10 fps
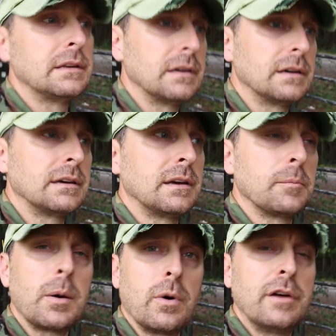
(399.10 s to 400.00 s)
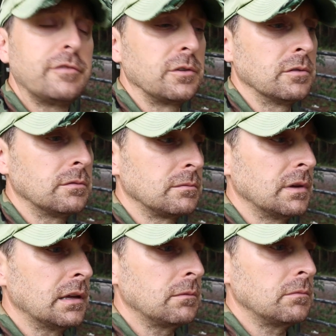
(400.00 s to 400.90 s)
Uh, and my wife too.
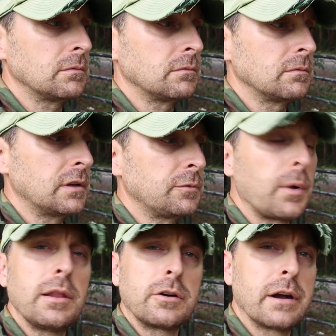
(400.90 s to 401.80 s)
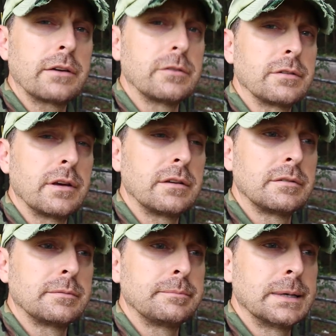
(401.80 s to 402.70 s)
And that's probably good
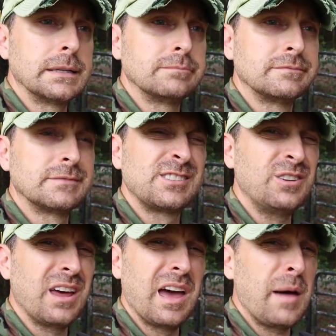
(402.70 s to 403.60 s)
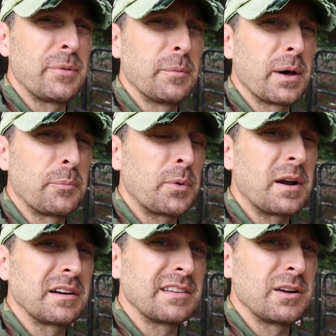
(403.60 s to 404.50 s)
exercise, but still not happy about a
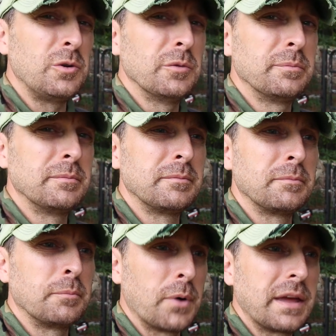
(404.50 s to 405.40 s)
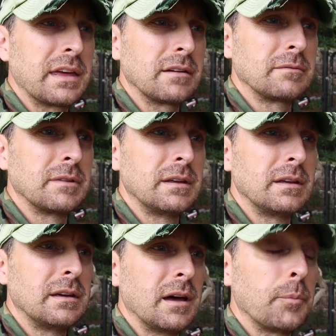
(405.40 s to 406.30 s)
product that old breaking,
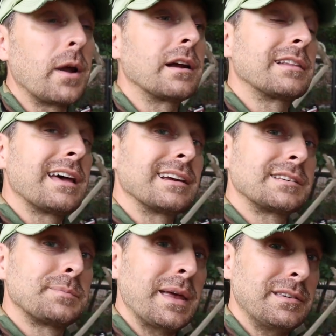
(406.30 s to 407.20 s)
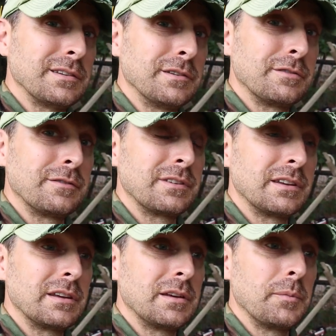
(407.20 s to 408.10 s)
a product that expensive
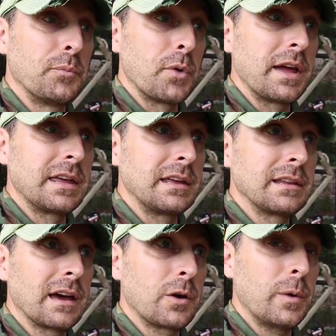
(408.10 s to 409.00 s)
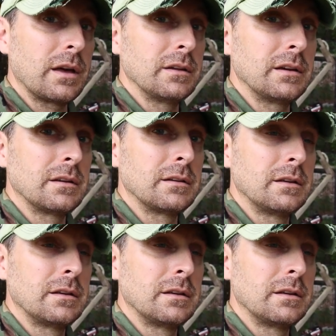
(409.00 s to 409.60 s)
breaking that quickly.